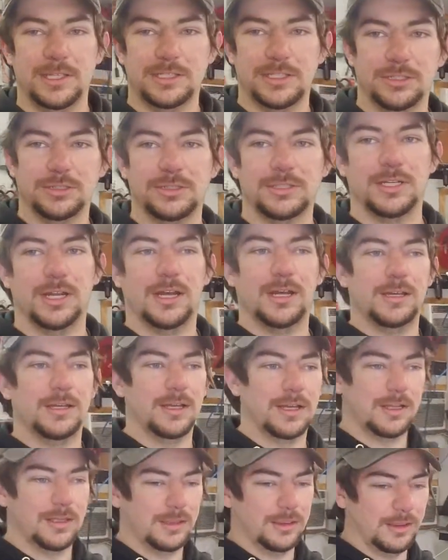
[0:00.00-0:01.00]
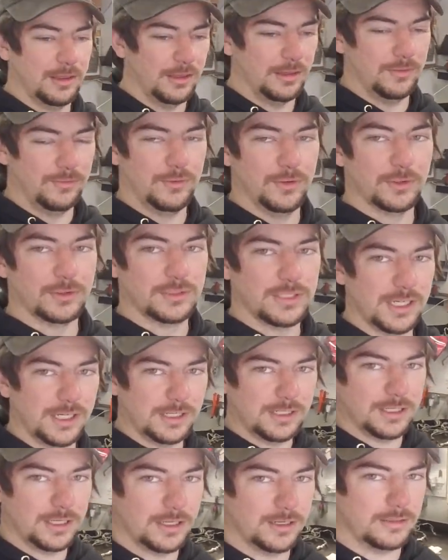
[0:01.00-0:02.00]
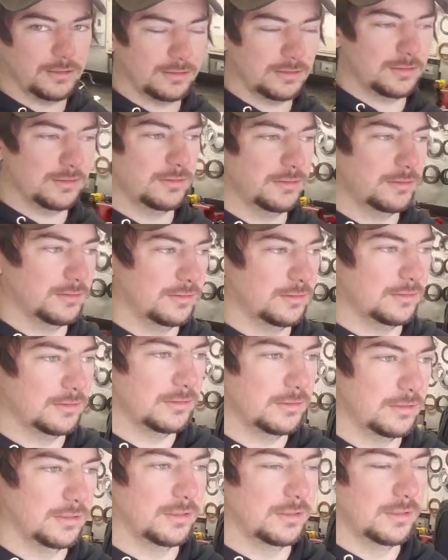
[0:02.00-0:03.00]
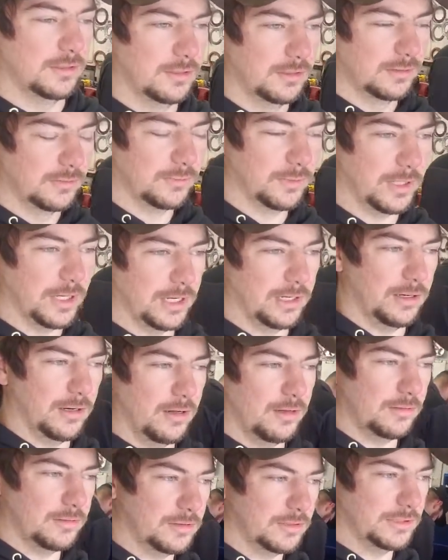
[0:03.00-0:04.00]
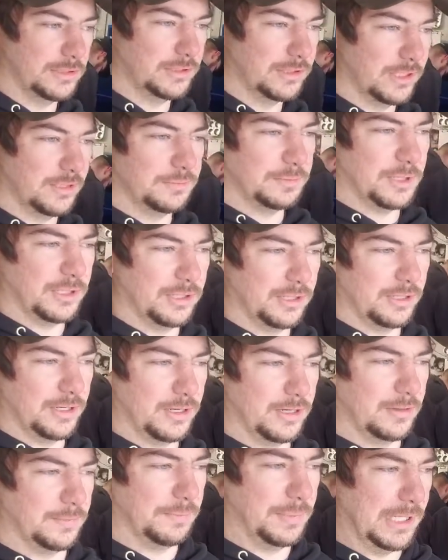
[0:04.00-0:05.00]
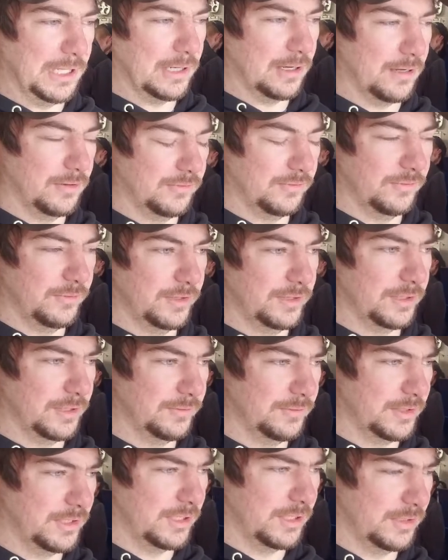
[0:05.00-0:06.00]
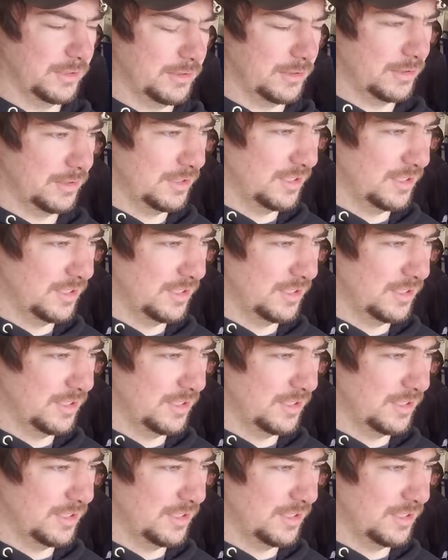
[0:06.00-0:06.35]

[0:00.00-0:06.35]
Jesus and I got the fuel tank out. We got it all cleaned up, all the dirt beat off of it and everything.